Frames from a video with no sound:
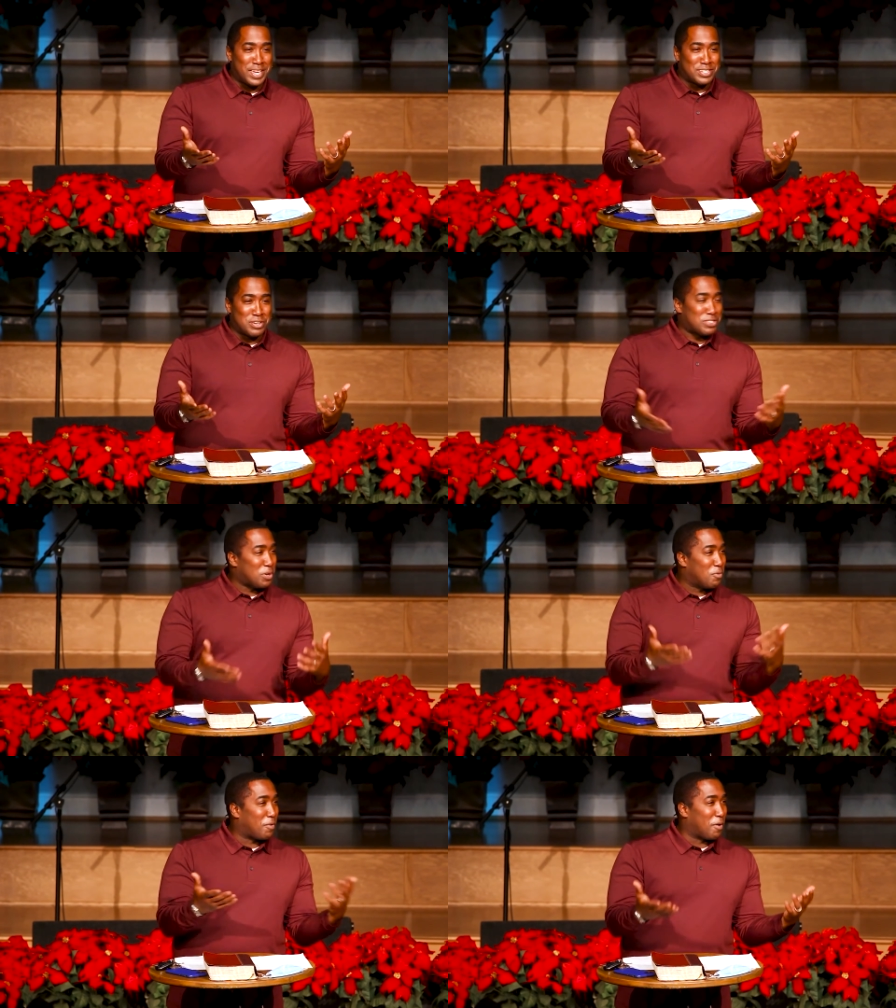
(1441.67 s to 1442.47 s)
things, they're
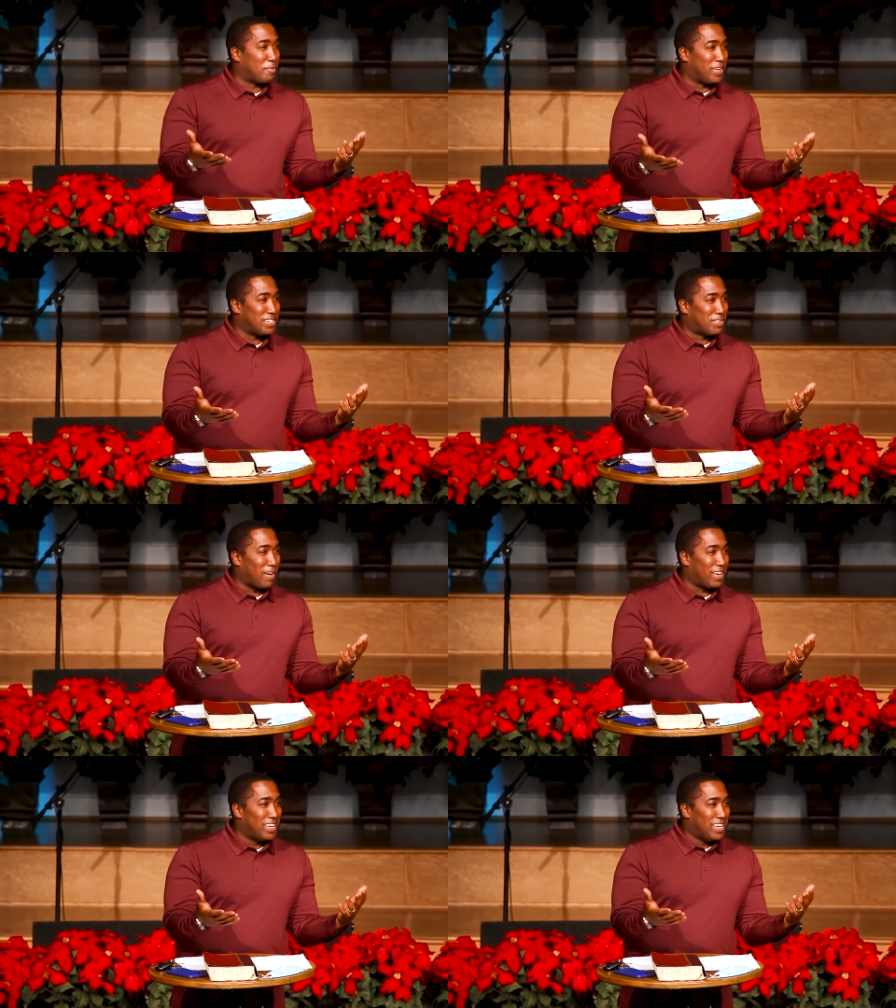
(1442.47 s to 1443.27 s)
so far fetched,
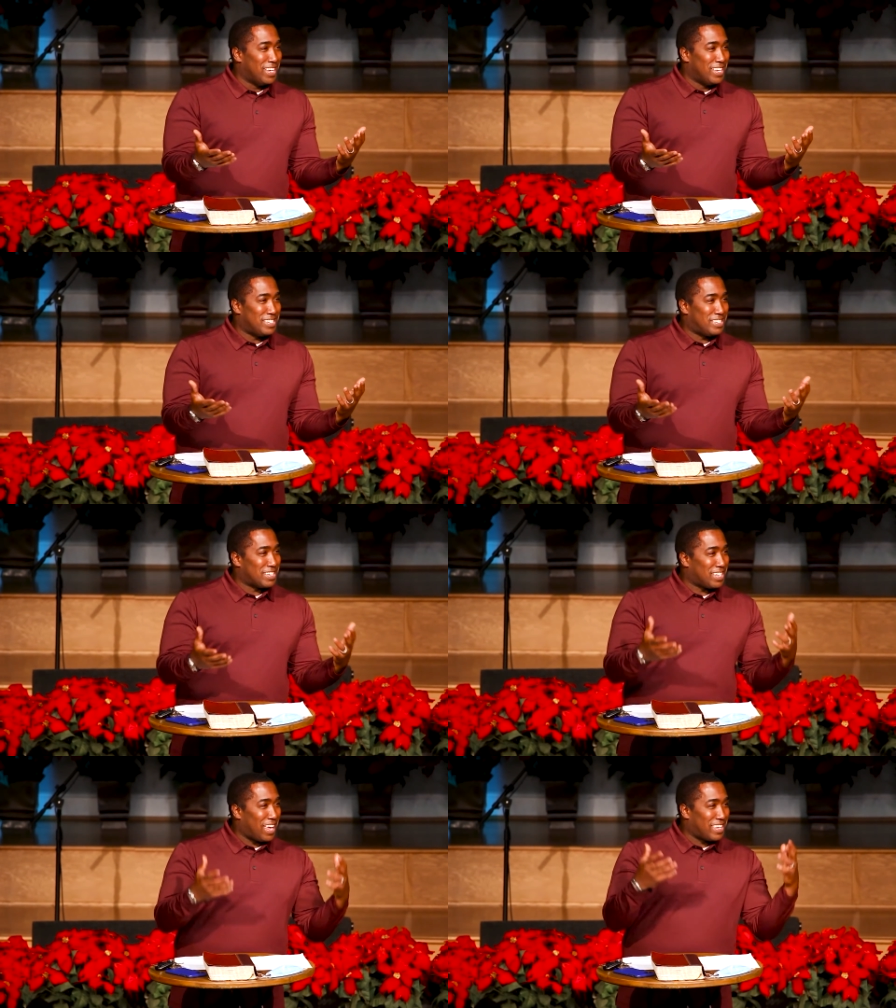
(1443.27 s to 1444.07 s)
right? It's
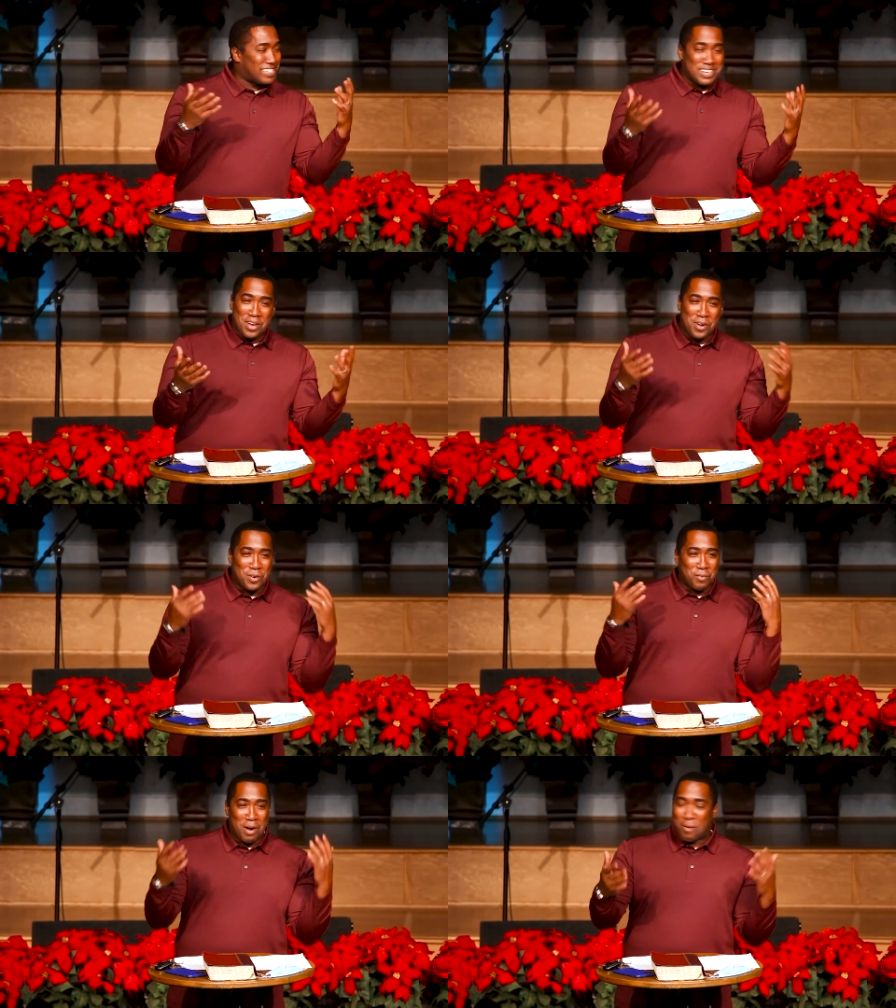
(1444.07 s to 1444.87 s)
just like, it's
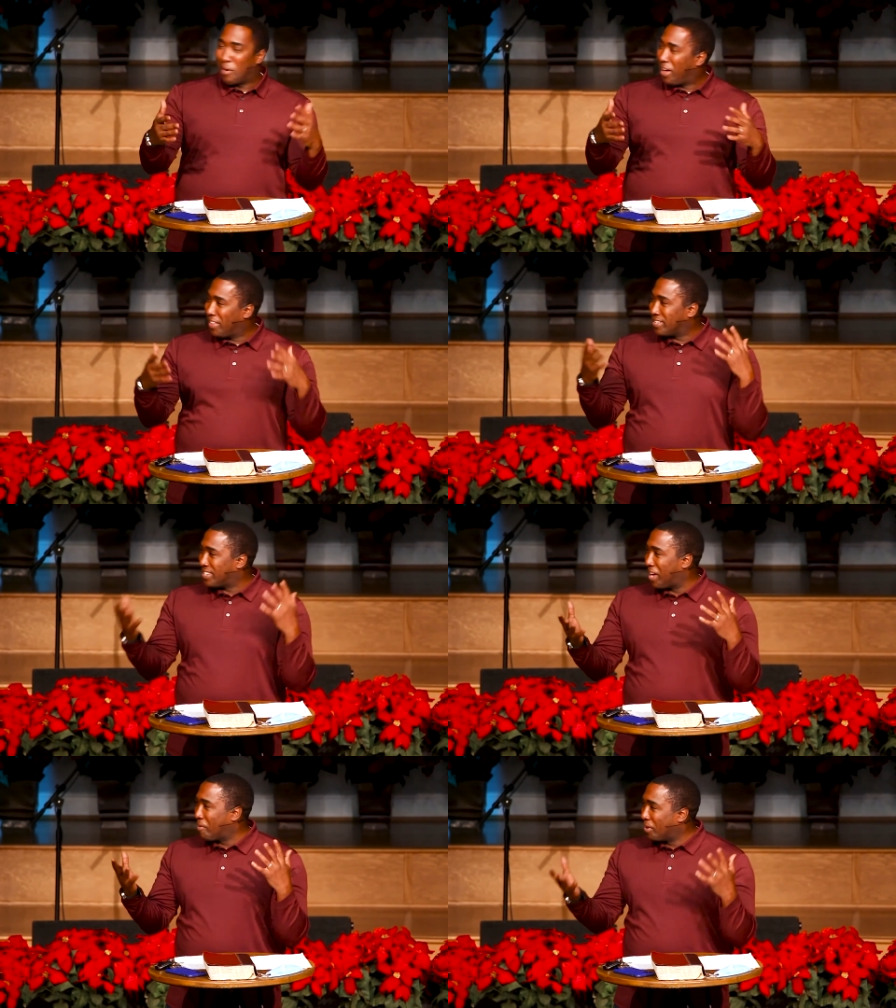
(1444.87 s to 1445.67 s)
all rah rah,
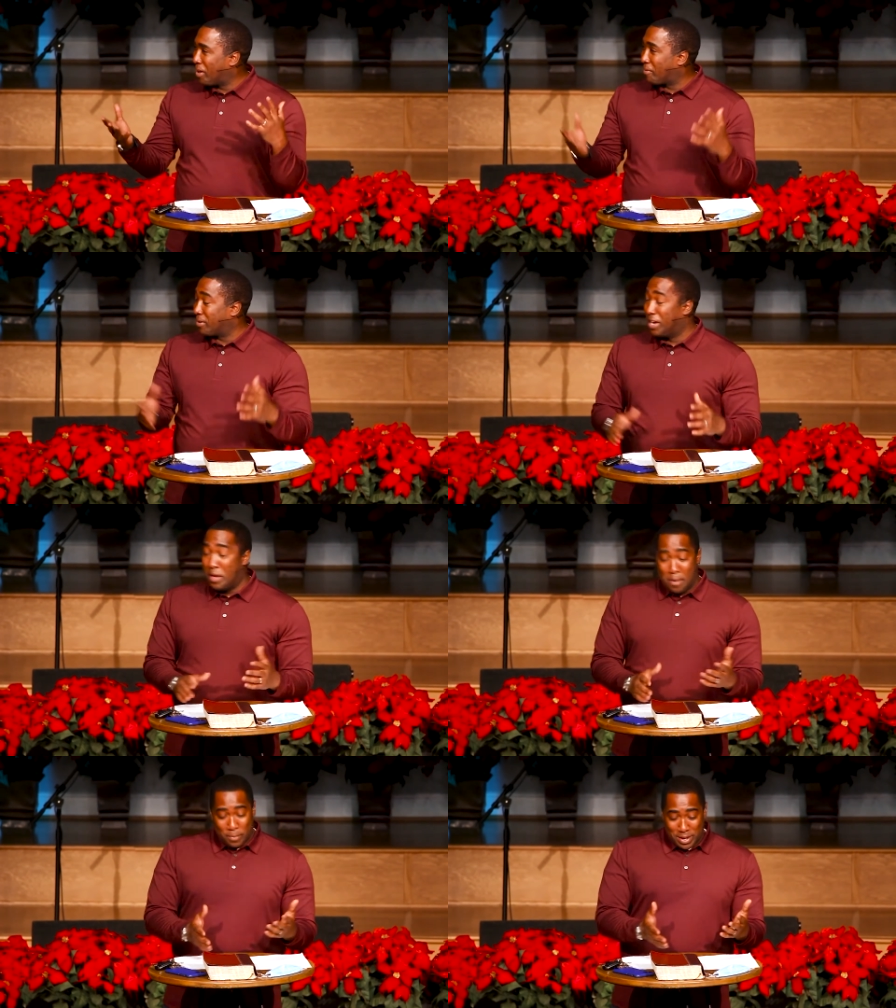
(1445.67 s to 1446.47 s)
it's not whatever.
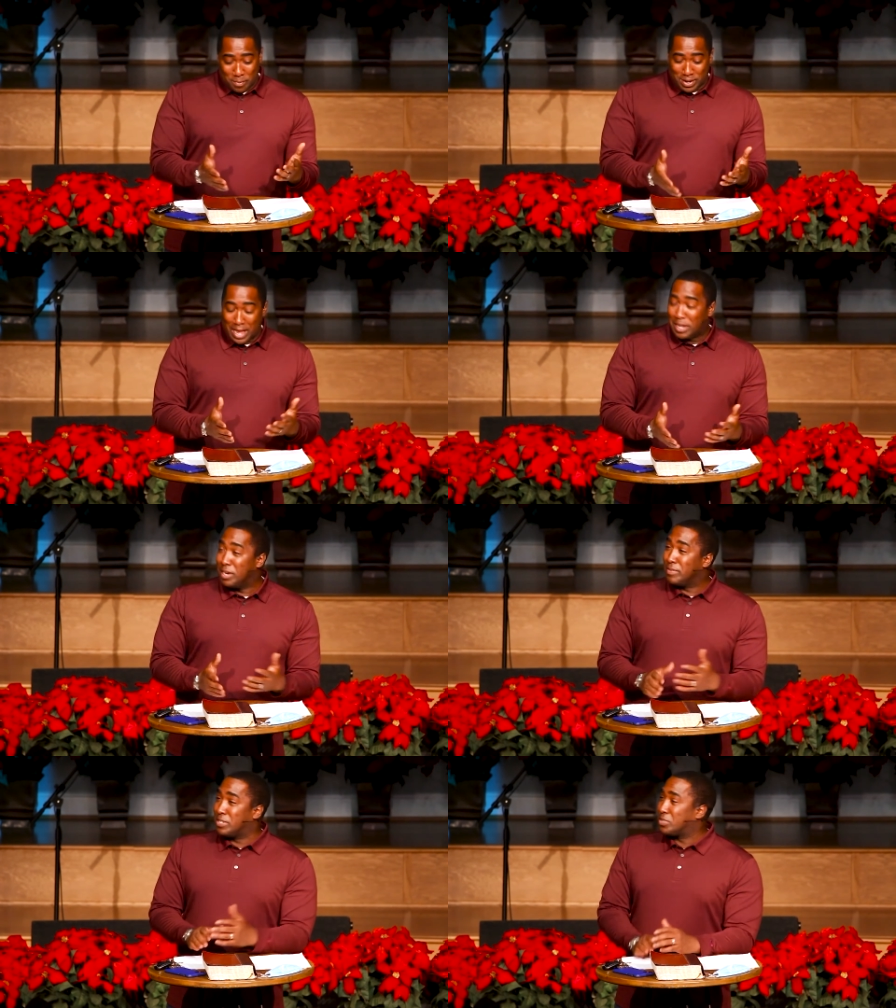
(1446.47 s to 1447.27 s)
But, but I
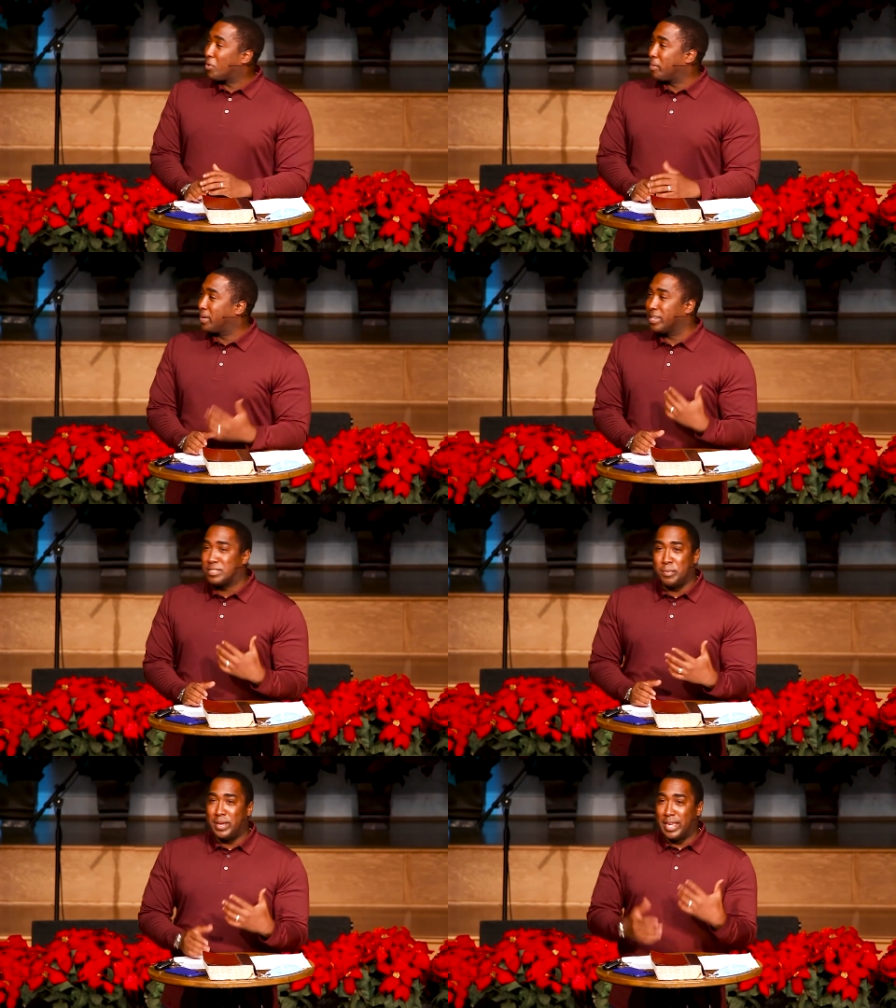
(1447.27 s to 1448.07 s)
love this story
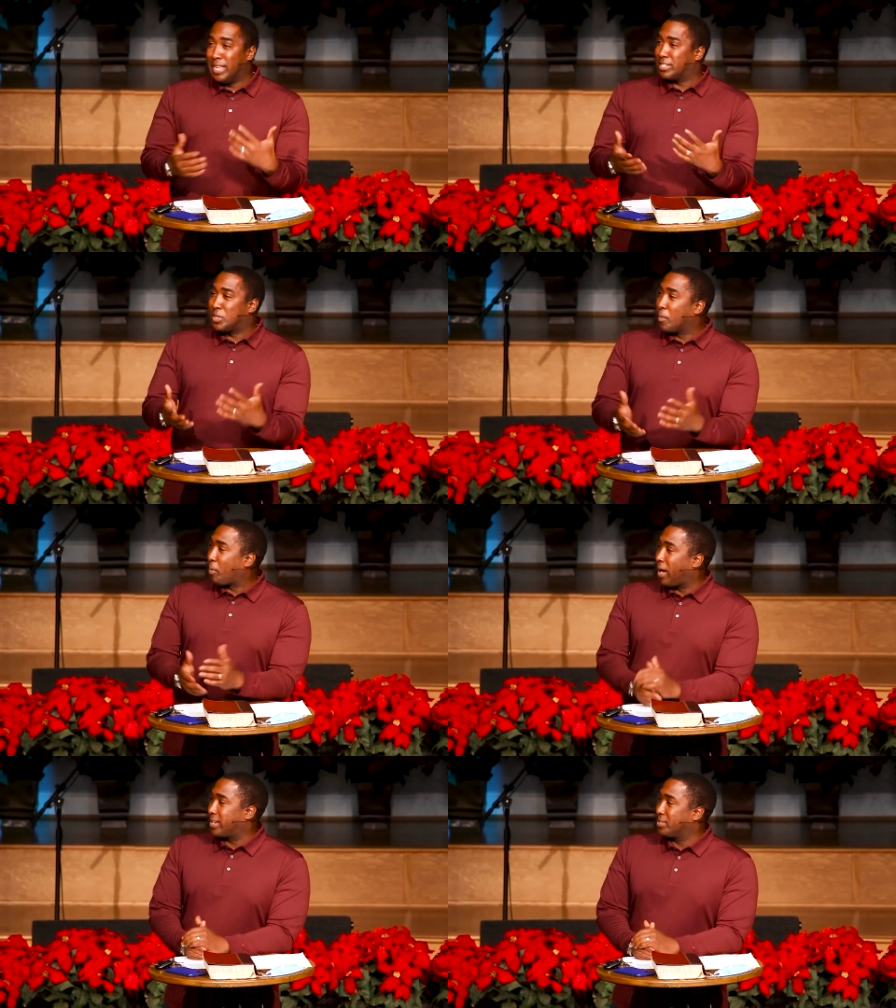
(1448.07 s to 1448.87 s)
because to me, it's so
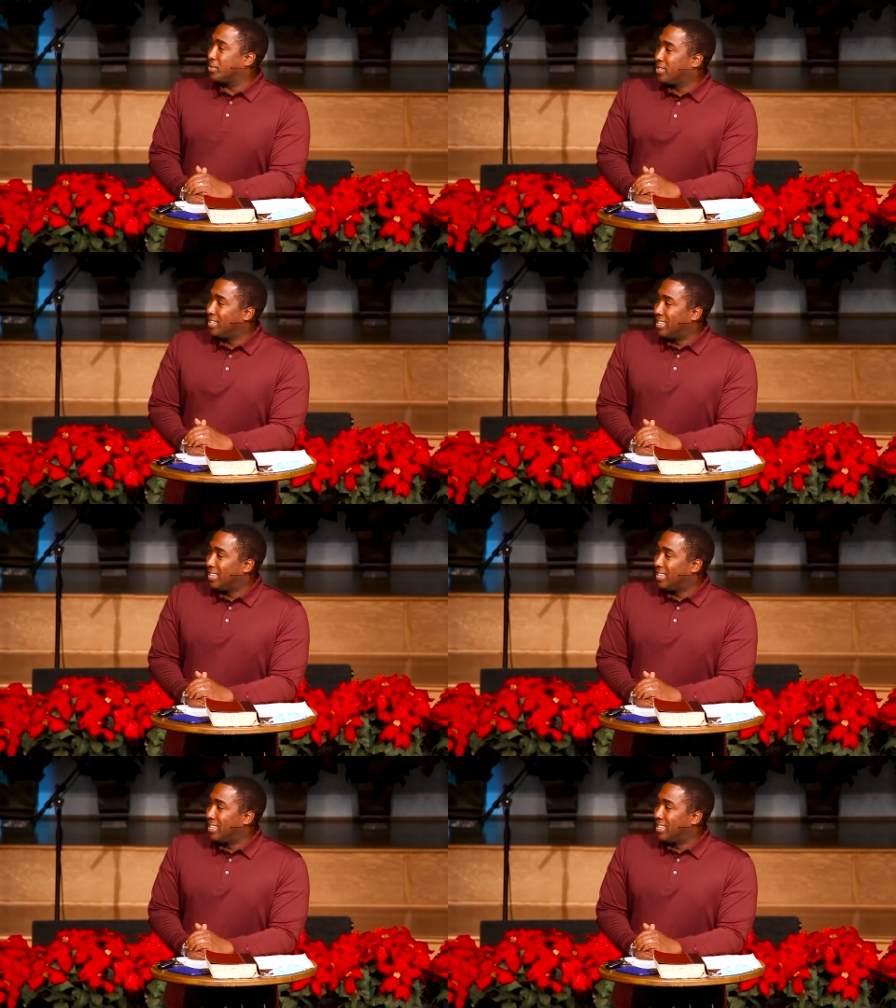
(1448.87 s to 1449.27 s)
practical.